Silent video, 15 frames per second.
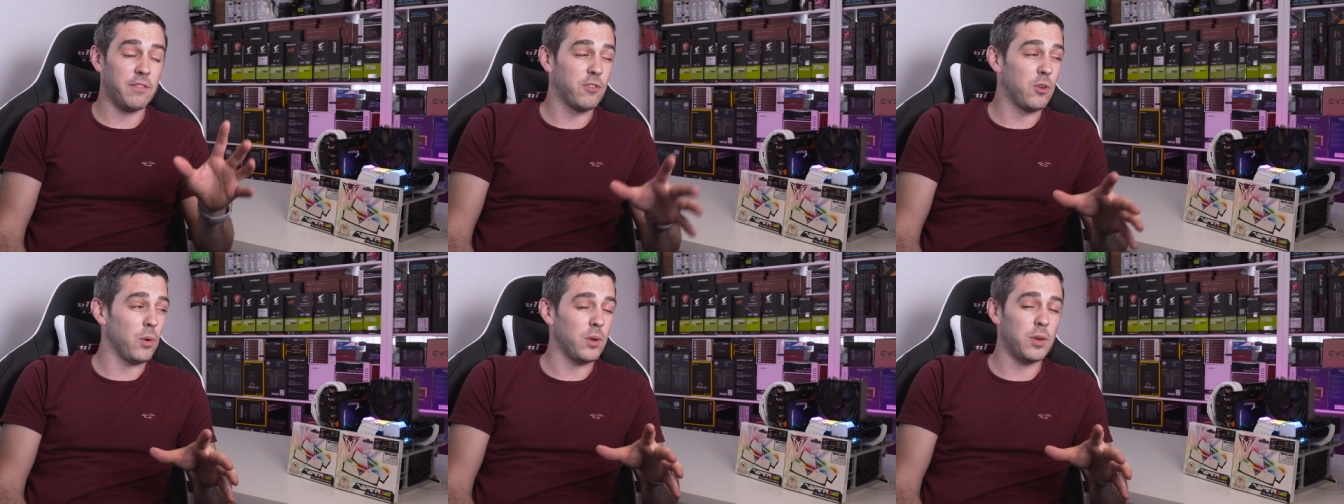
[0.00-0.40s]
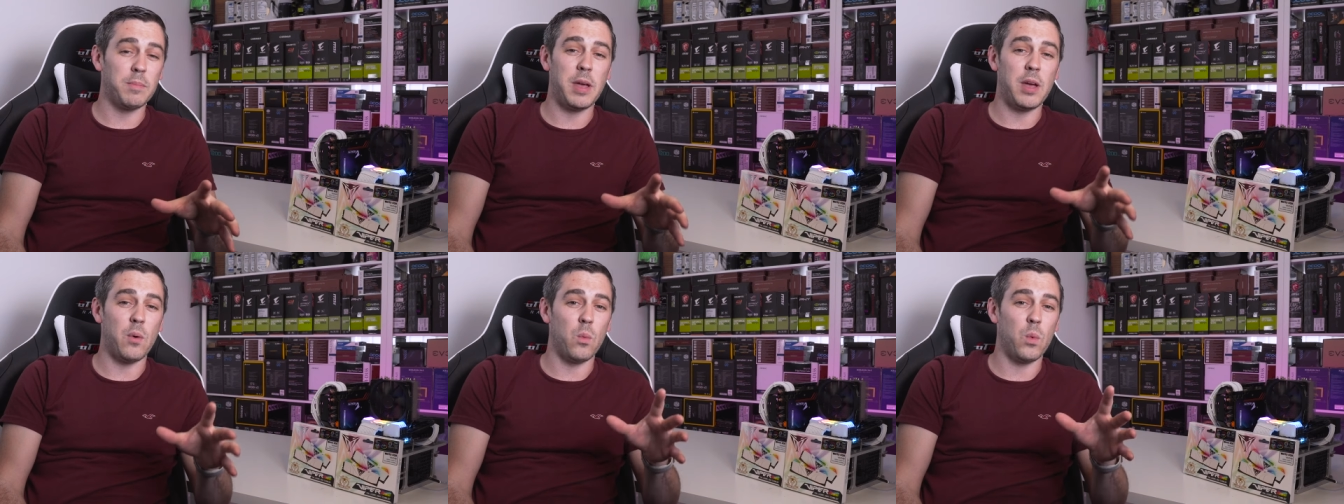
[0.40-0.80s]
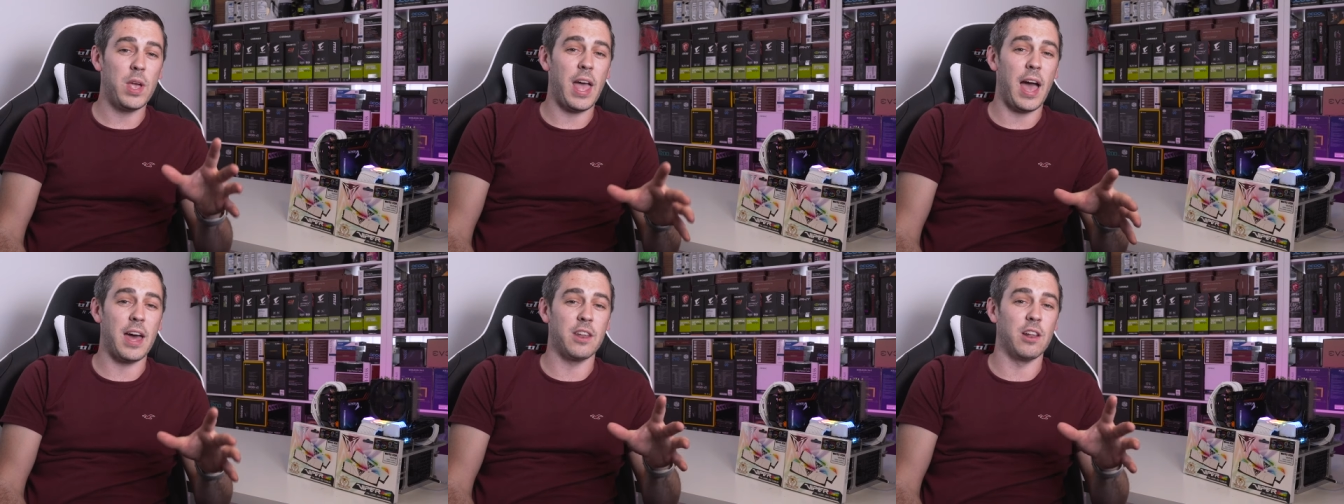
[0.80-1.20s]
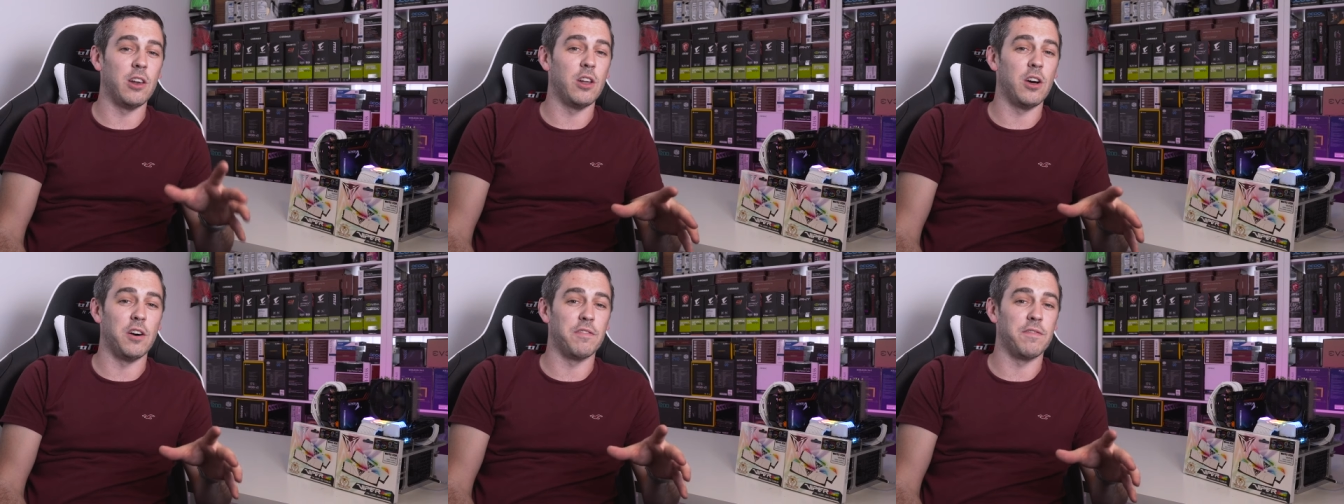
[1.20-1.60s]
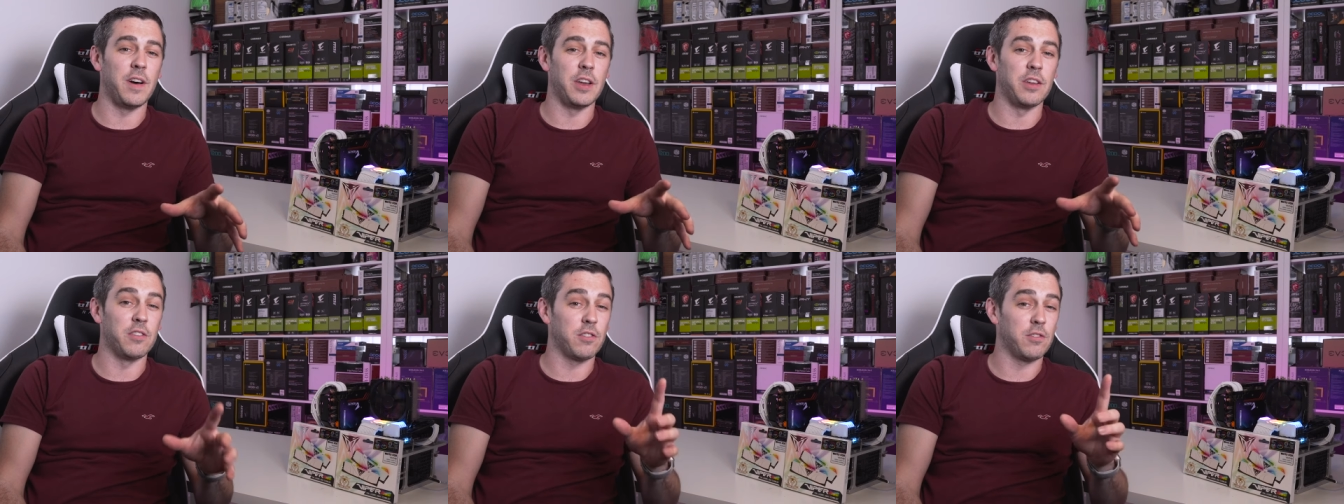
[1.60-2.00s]
I've got to admit, we had a lot of
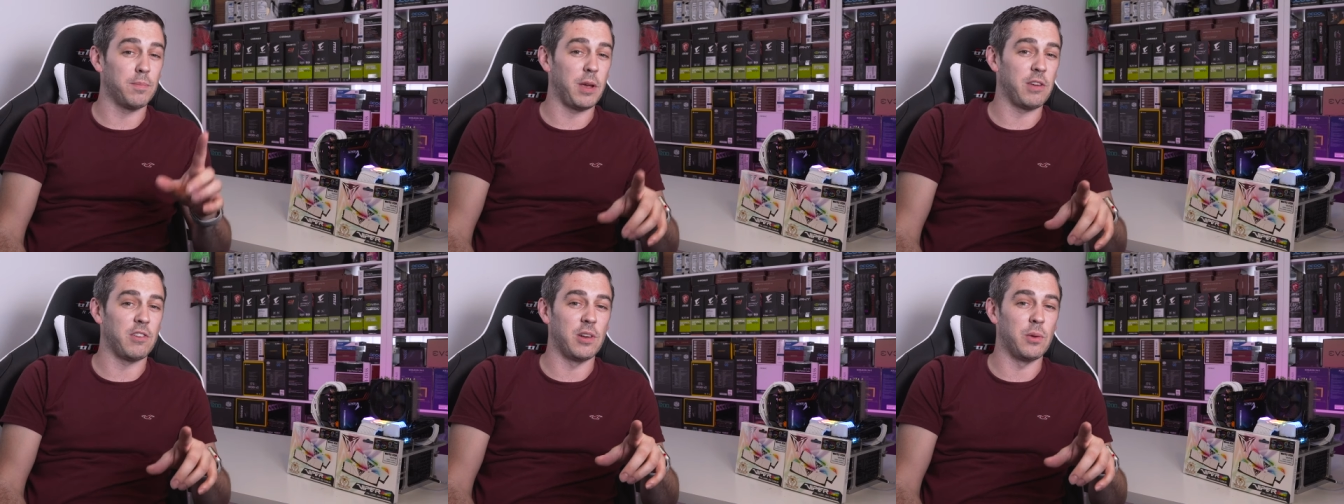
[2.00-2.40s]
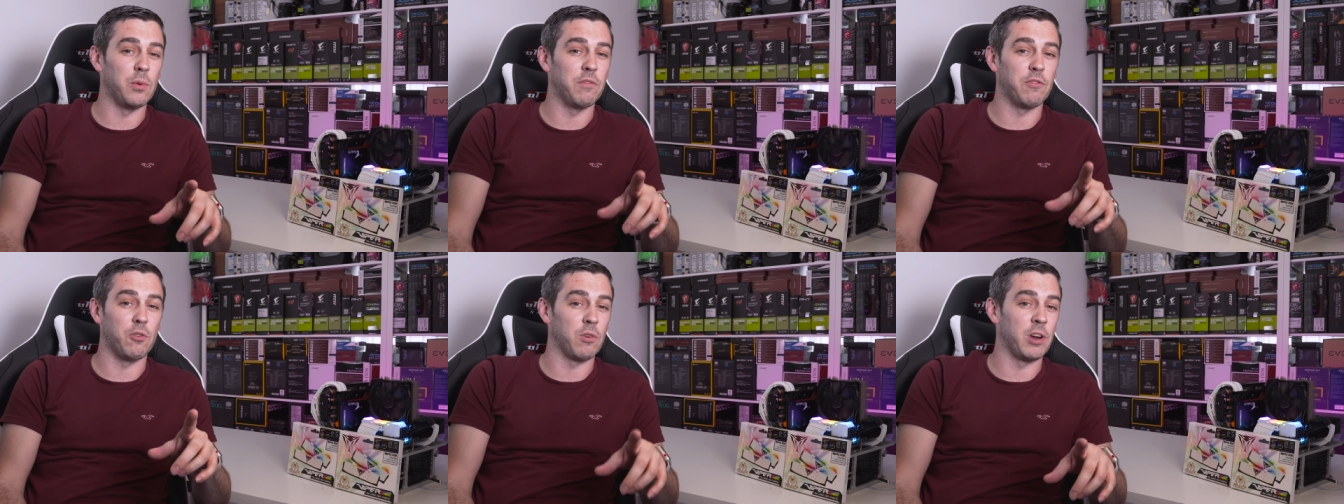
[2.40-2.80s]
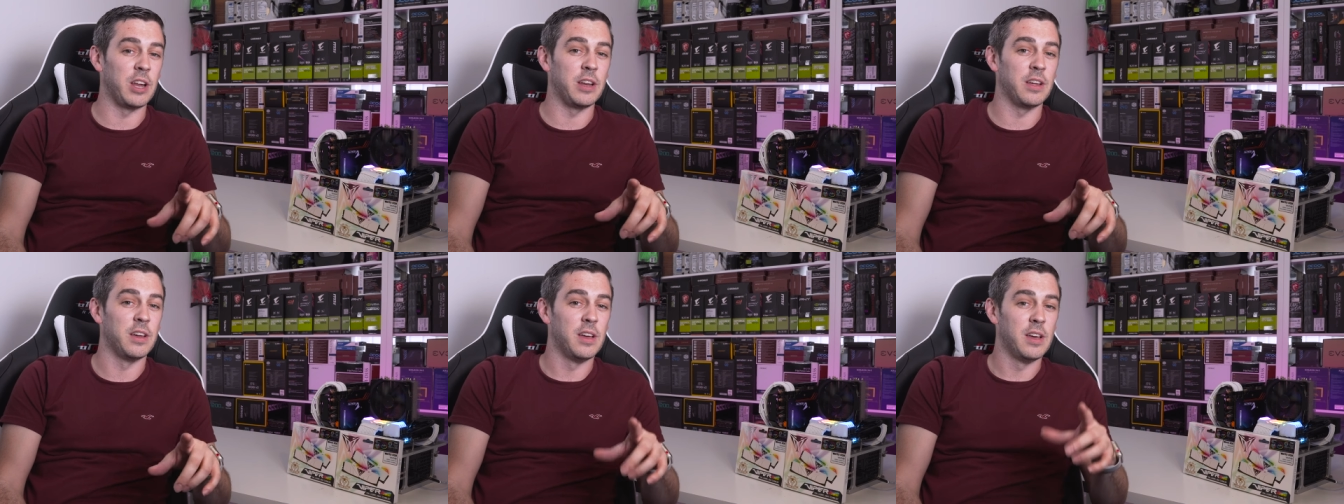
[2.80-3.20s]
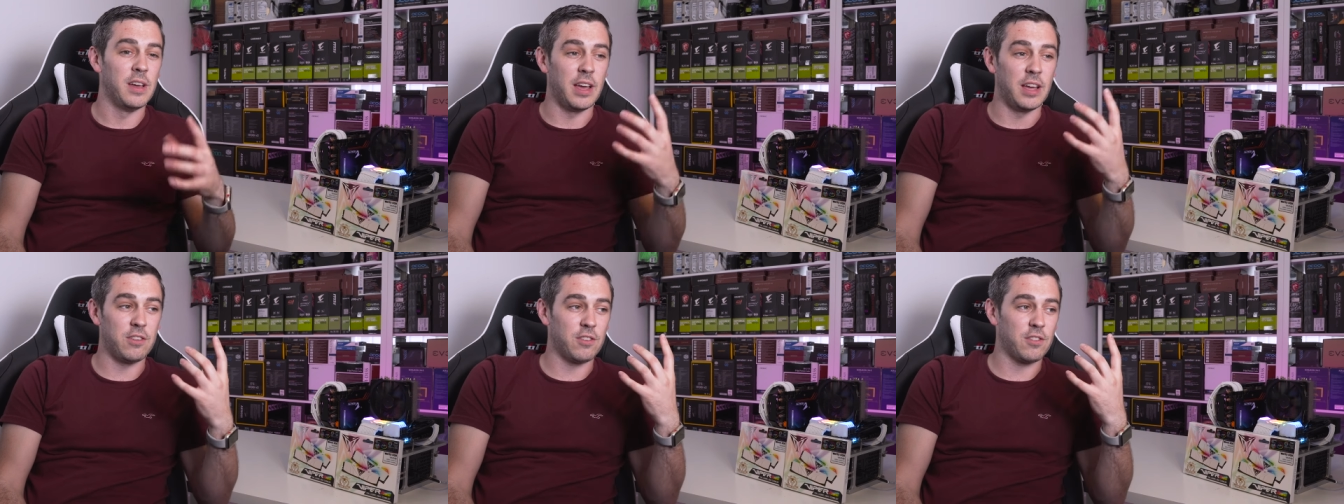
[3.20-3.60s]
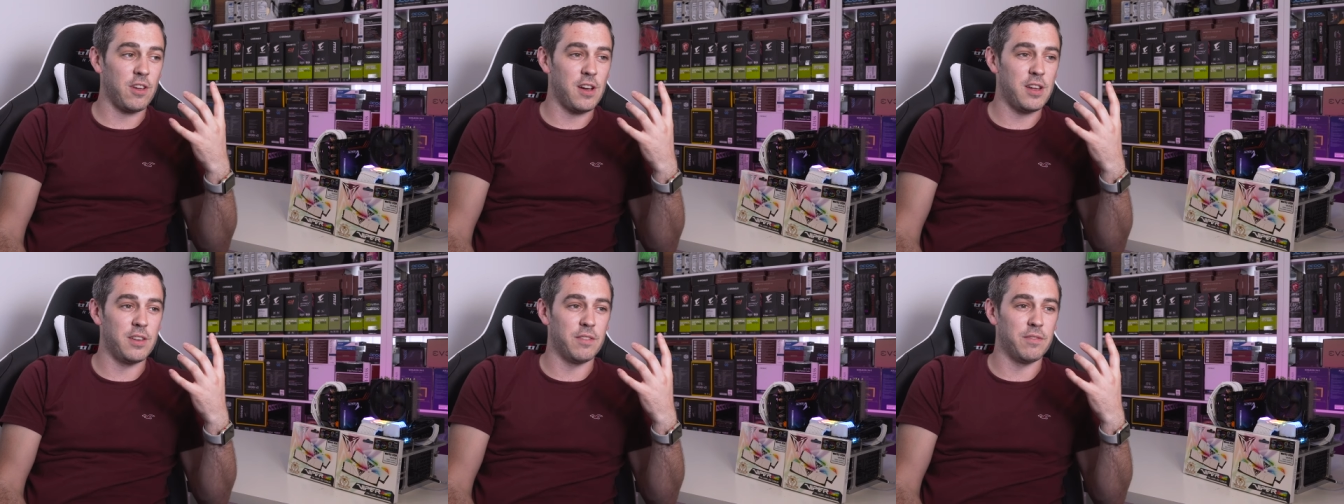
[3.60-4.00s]
fun, especially with green. It just
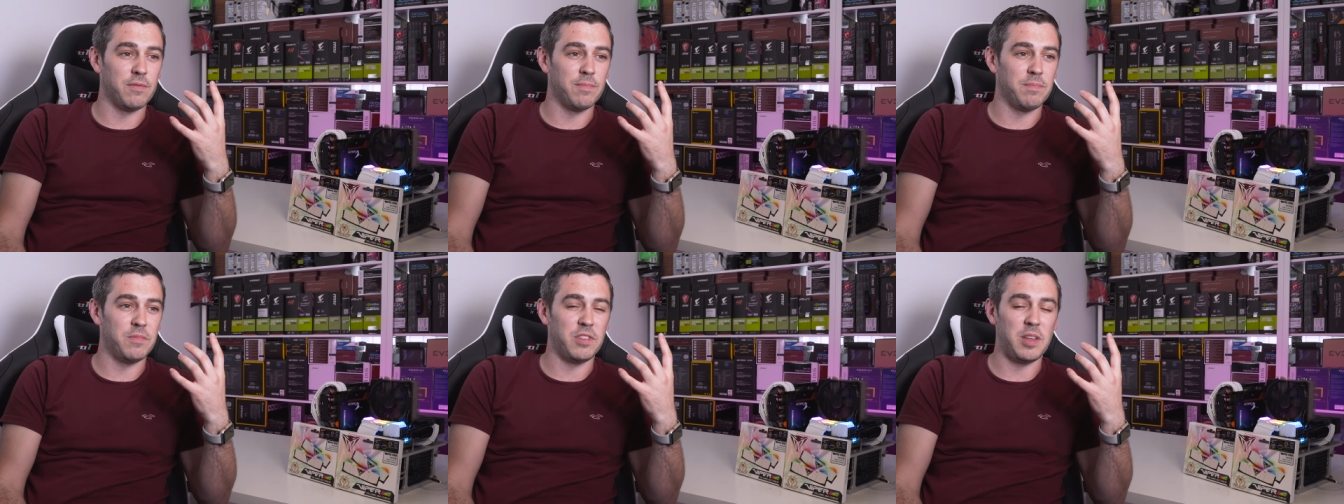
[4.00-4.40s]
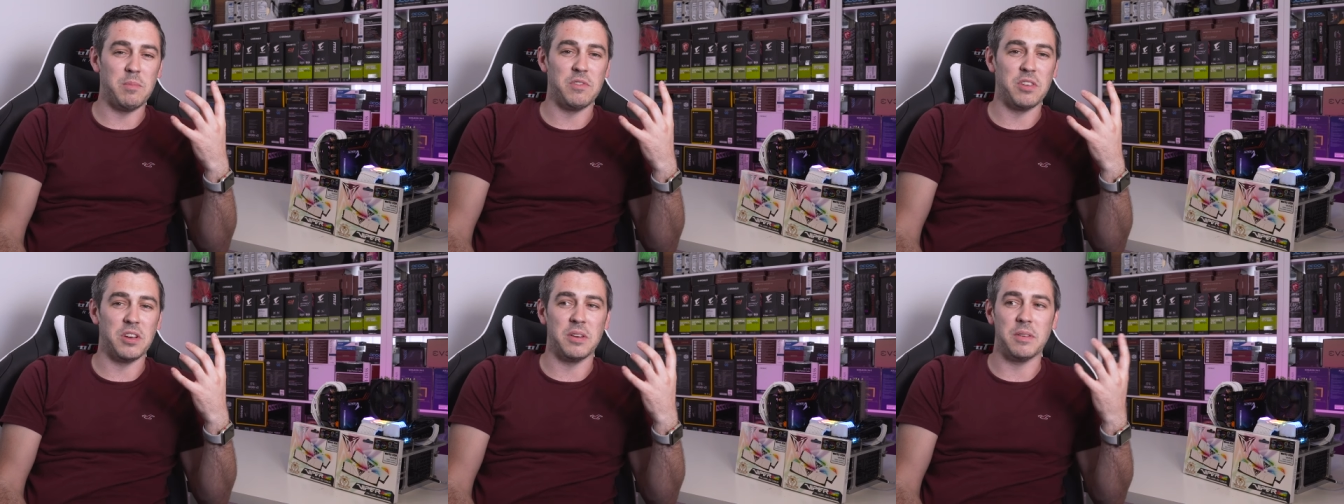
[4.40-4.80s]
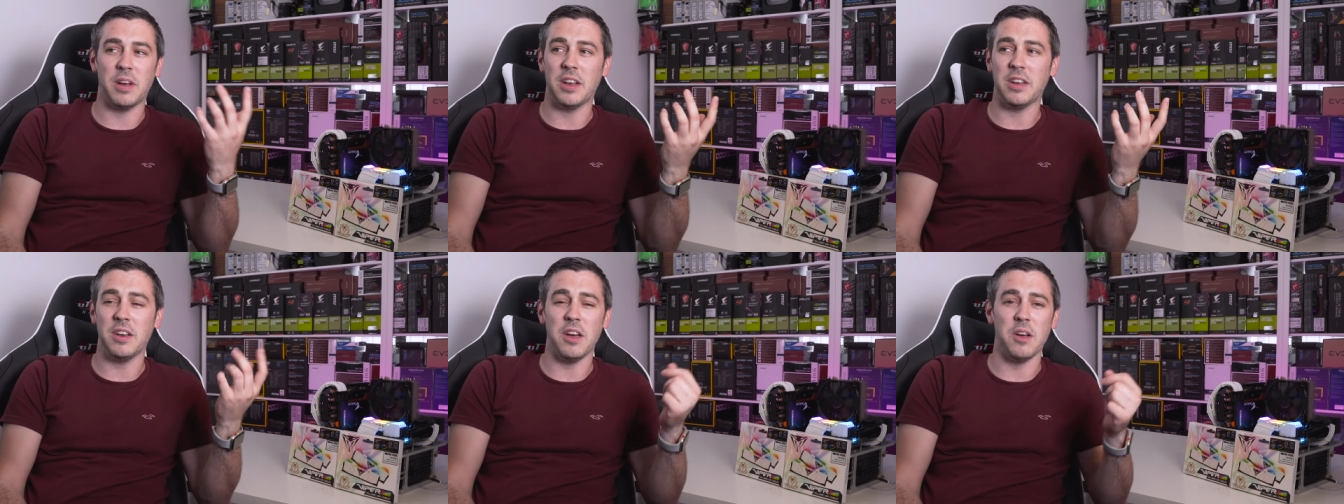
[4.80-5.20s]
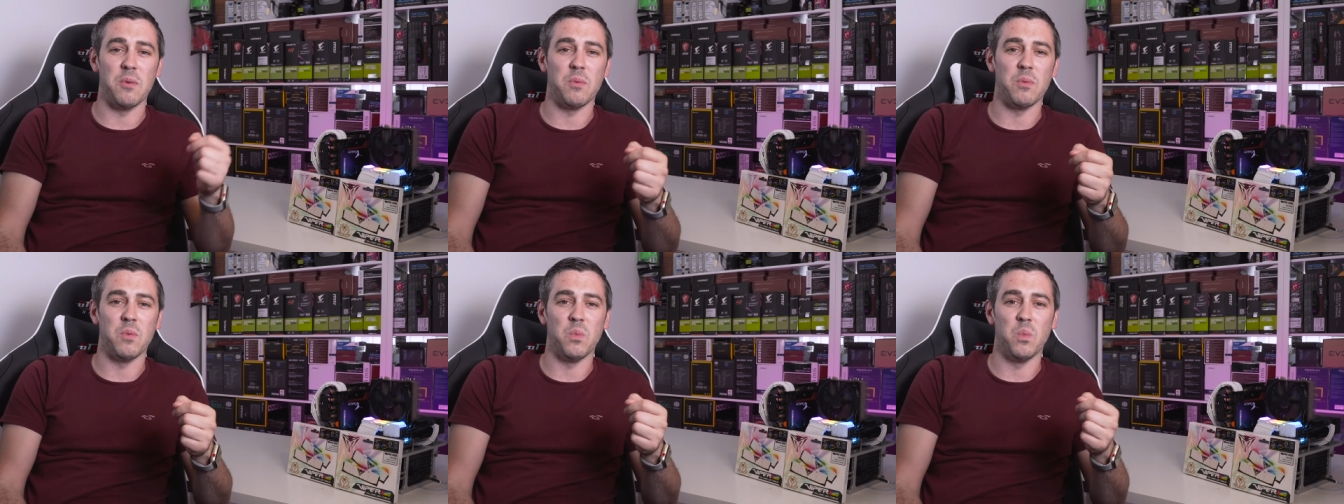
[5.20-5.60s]
kind of seemed to, I don't know,